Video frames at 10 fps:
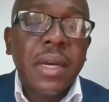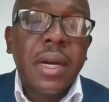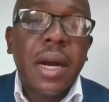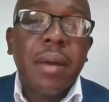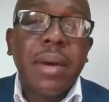
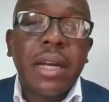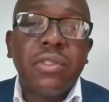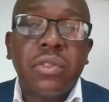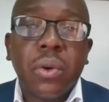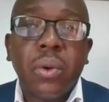
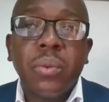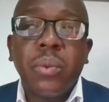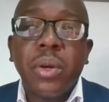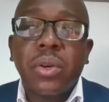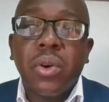And
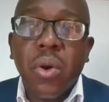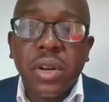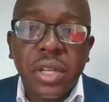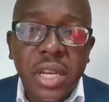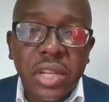so
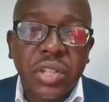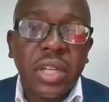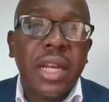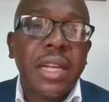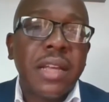
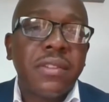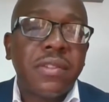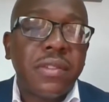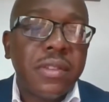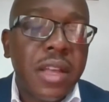coordination, and
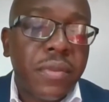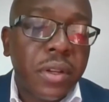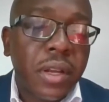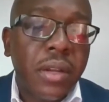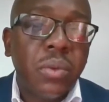as
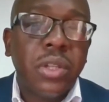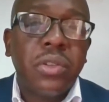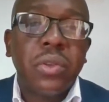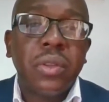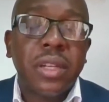Neville
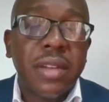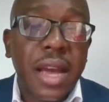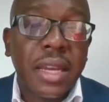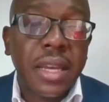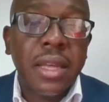alluded to, the
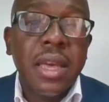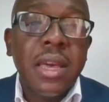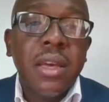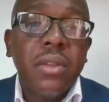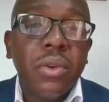tagging,
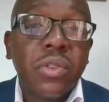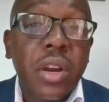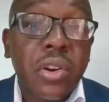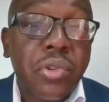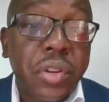those
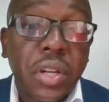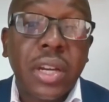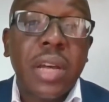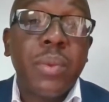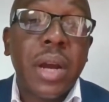are
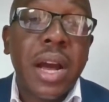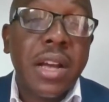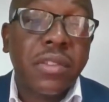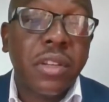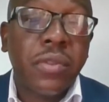critical, and we're
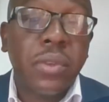asking